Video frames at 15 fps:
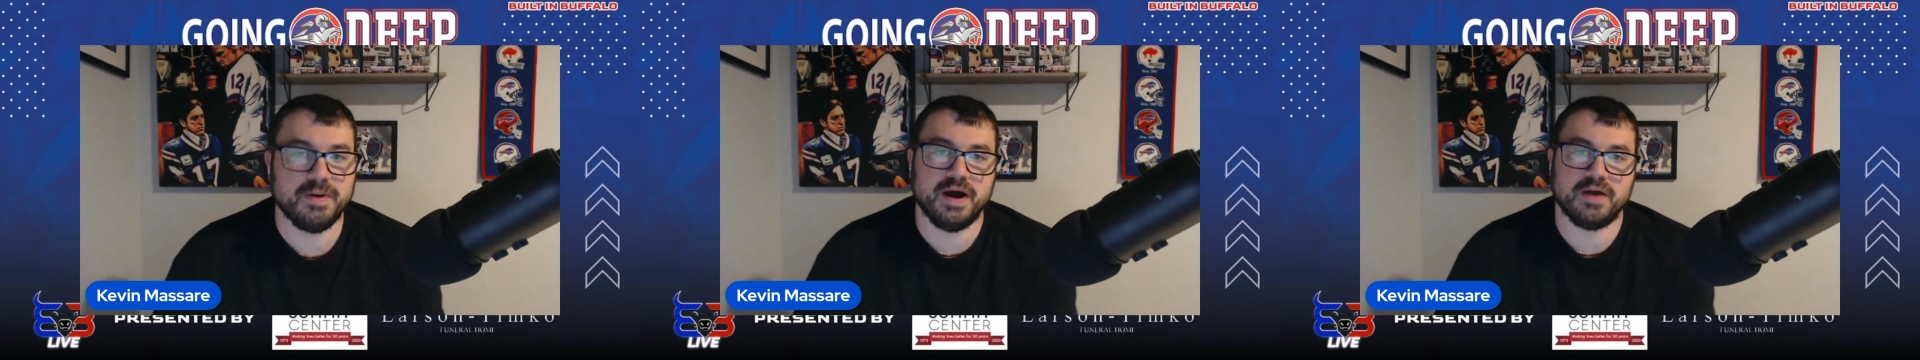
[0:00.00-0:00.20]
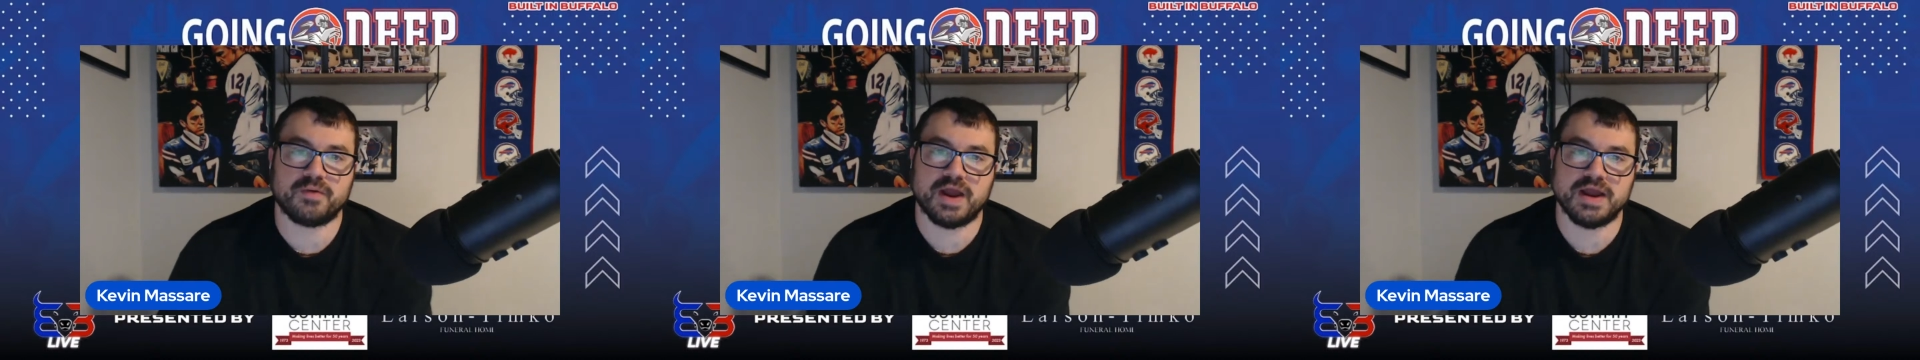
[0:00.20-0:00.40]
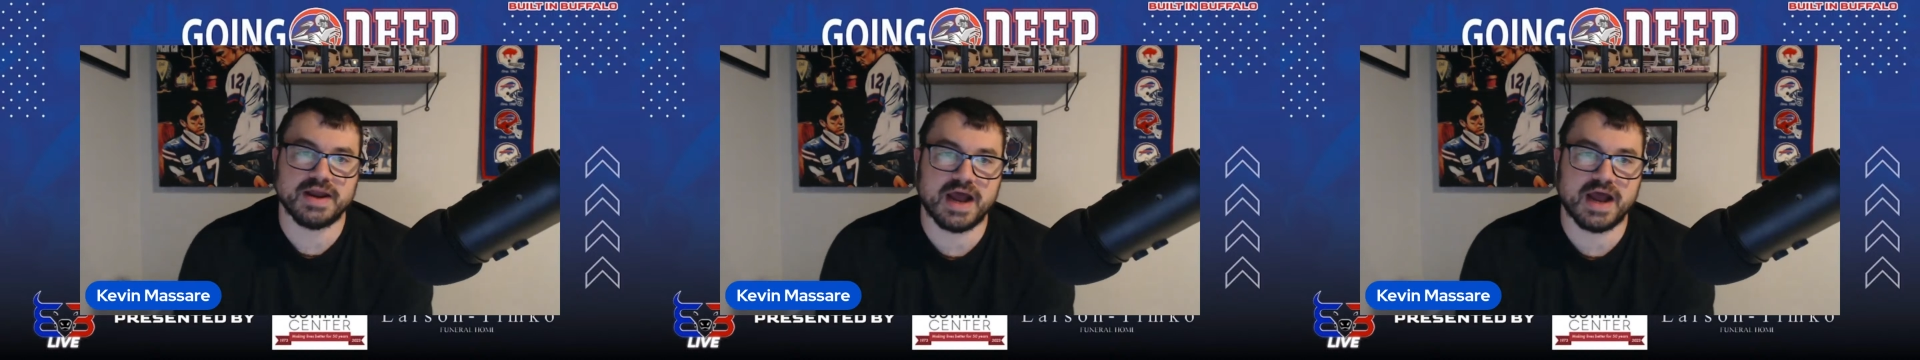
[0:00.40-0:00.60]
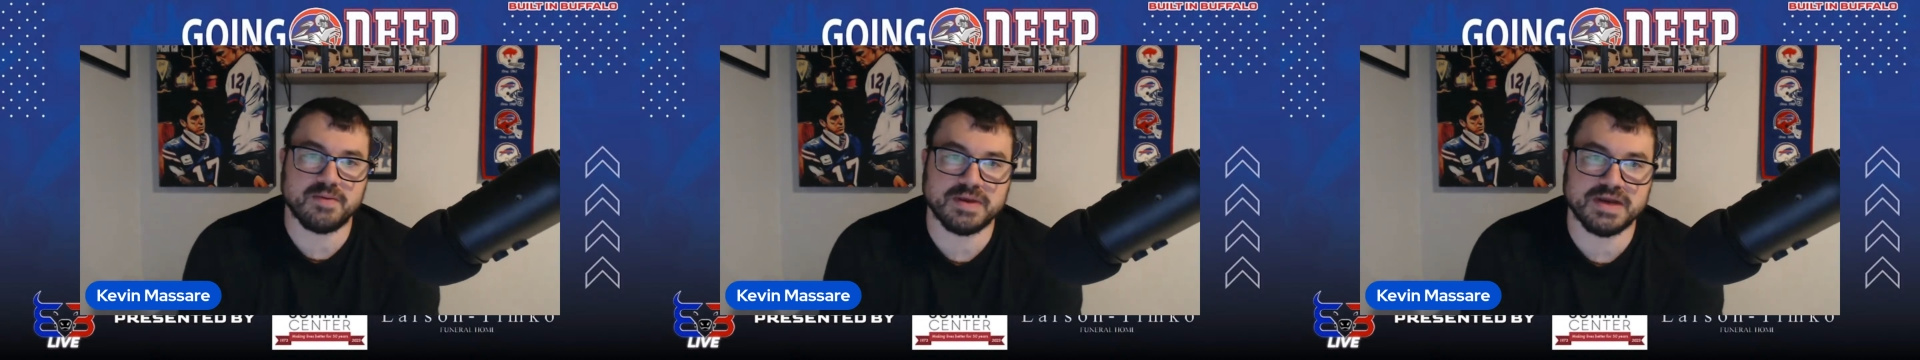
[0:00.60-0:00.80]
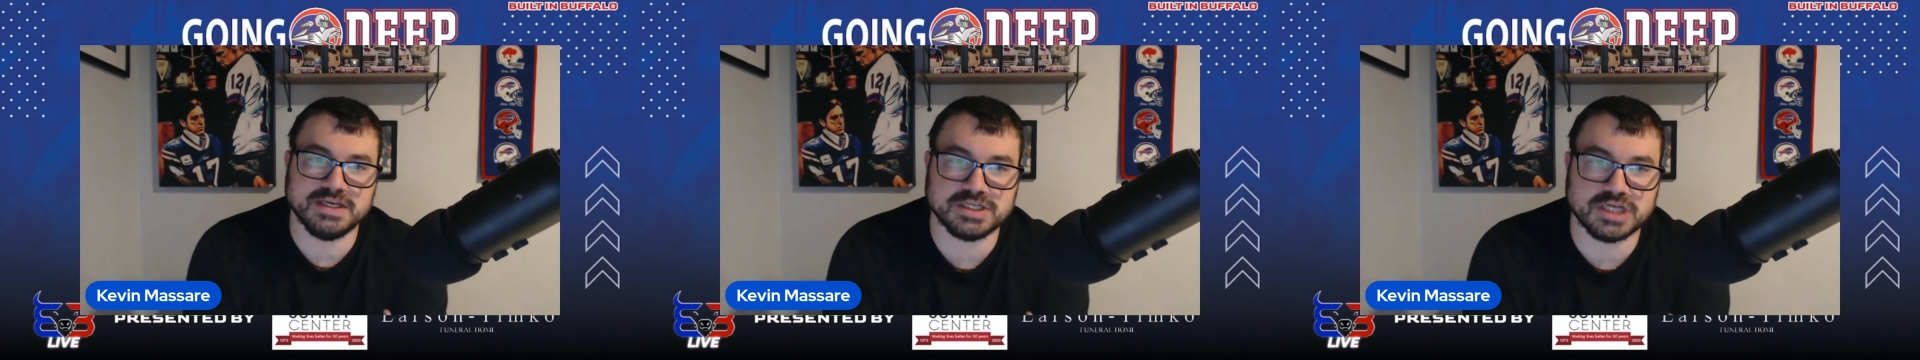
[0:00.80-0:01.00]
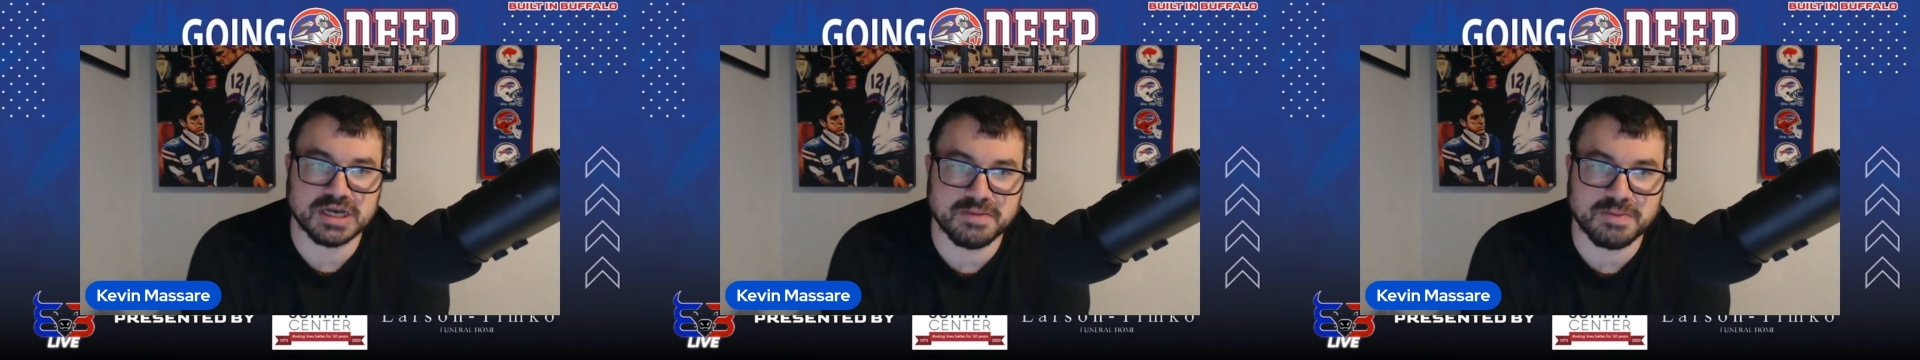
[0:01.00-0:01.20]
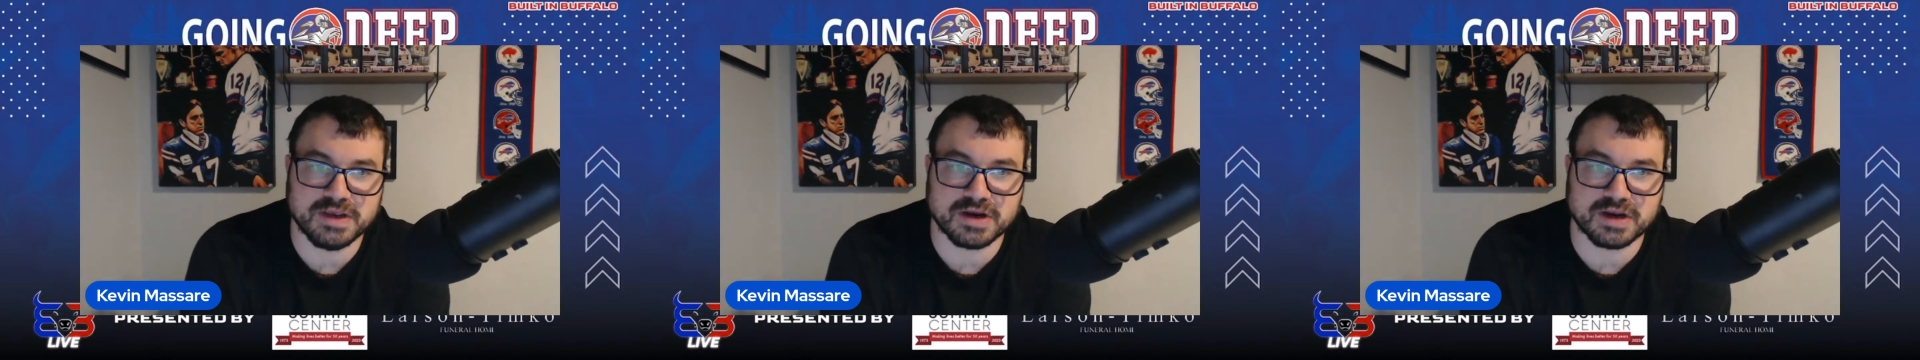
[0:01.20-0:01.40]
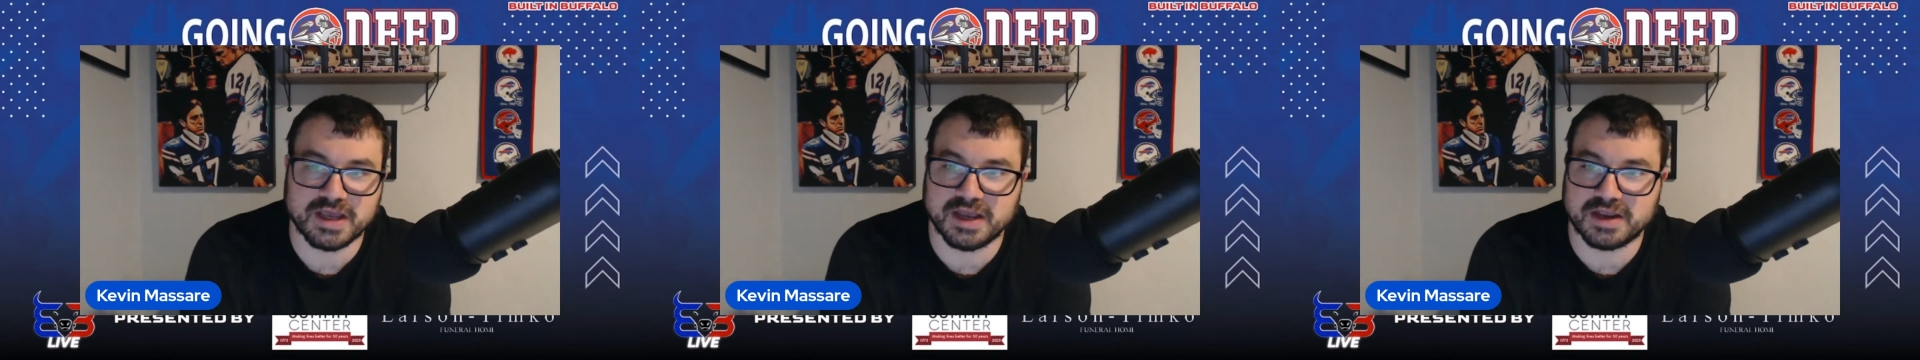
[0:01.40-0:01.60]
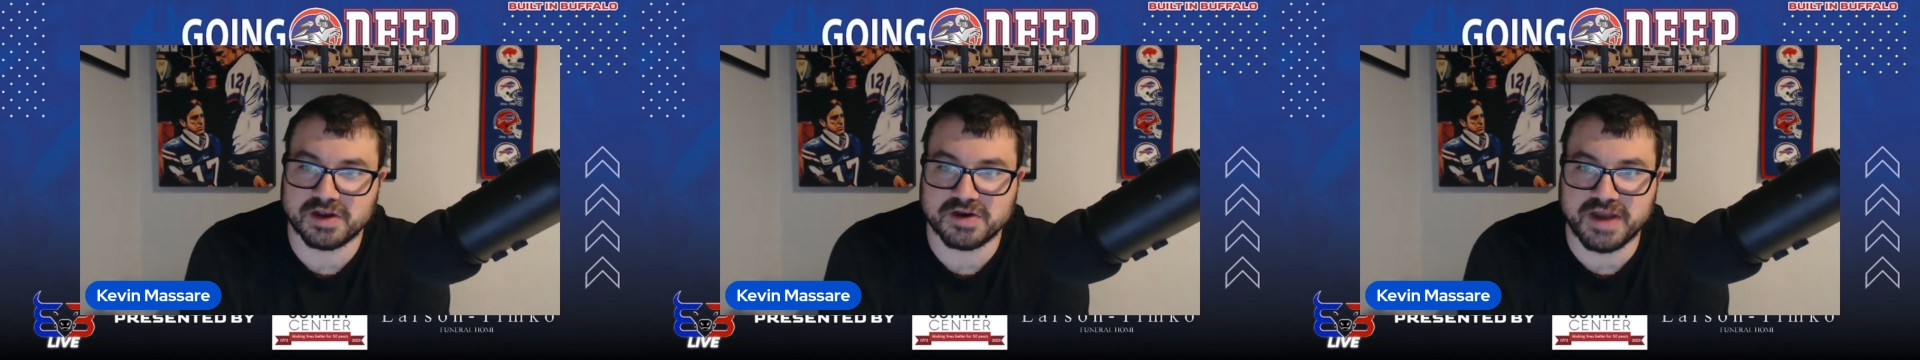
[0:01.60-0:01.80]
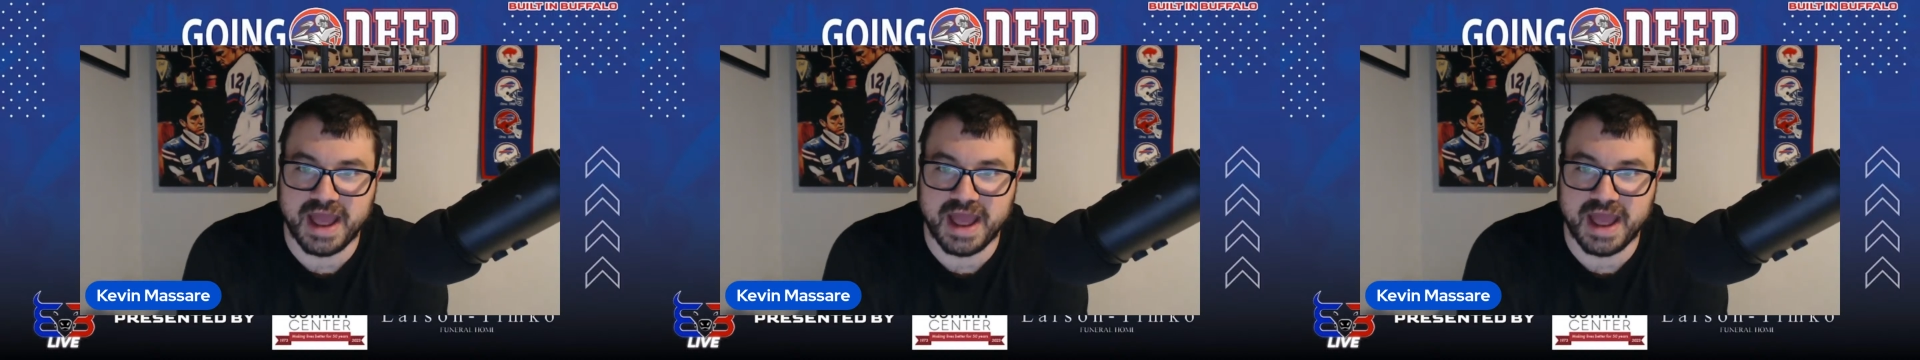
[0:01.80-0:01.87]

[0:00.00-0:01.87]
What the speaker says: But right now, I mean, he's going to be your kicker.